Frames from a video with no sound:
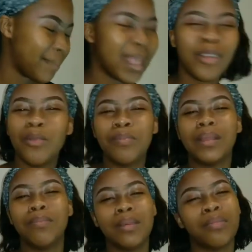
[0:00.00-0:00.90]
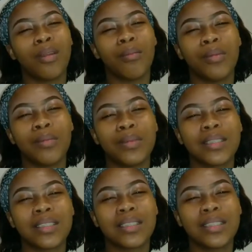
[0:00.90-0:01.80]
I don't beat people on
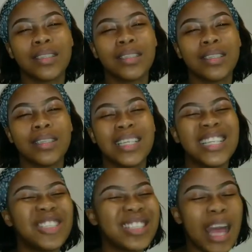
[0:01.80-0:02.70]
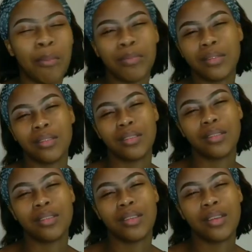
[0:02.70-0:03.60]
purpose. It just
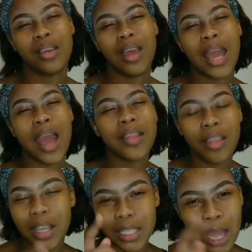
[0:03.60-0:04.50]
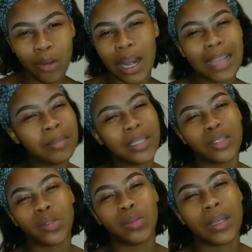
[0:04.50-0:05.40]
happens. And the thing is, I don't like being
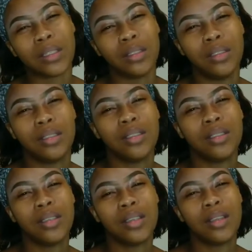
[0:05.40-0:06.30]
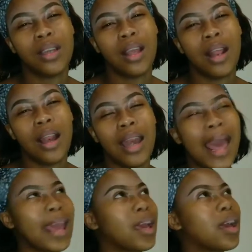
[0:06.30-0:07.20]
disrespected.
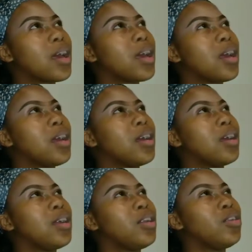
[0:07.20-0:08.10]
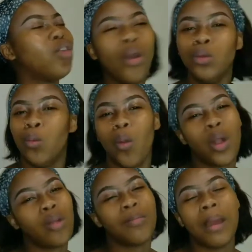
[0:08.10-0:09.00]
Like, don't walk
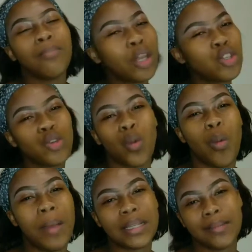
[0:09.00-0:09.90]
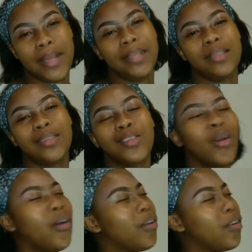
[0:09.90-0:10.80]
over me. I'm not your doormat, man.
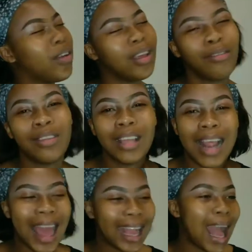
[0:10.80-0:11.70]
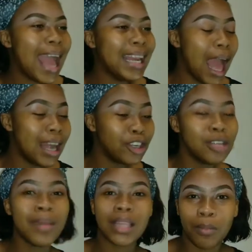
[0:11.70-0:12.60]
So, if, like, I
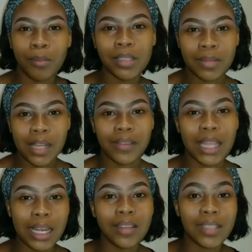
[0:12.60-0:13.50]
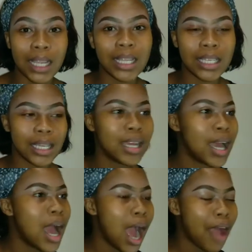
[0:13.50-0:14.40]
literally made that promise to myself at the end of second year.
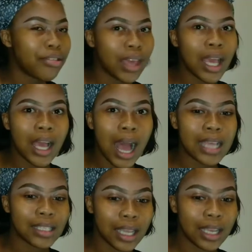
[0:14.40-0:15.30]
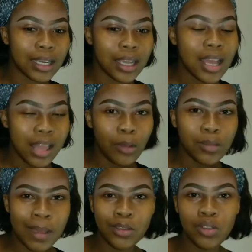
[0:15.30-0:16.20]
I think I said, that was
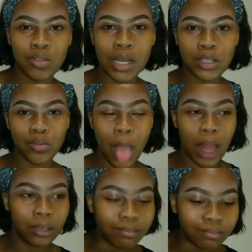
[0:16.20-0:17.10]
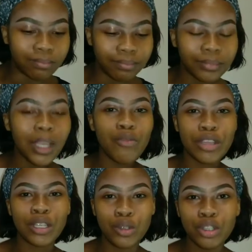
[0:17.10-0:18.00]
my news
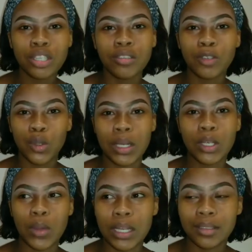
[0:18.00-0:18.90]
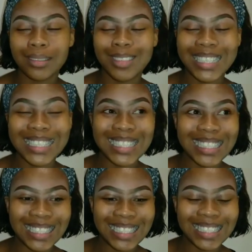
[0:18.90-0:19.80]
resolution for
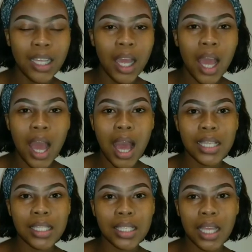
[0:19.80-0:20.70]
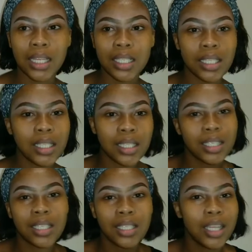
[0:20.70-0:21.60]
2019. I said,
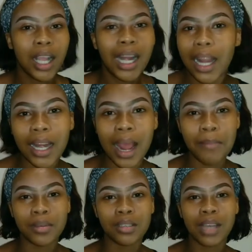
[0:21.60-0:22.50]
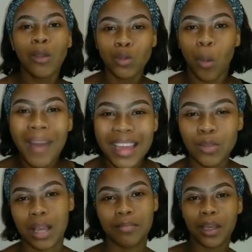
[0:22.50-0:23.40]
I'm not gonna let it happen. Like, it was a bad
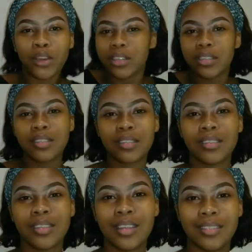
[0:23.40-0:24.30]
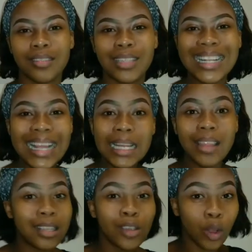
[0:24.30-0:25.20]
one, because clearly
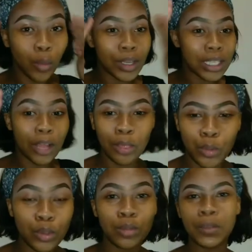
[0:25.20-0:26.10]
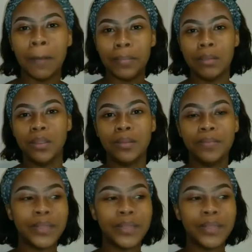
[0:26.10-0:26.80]
that's the only way to get through to some people.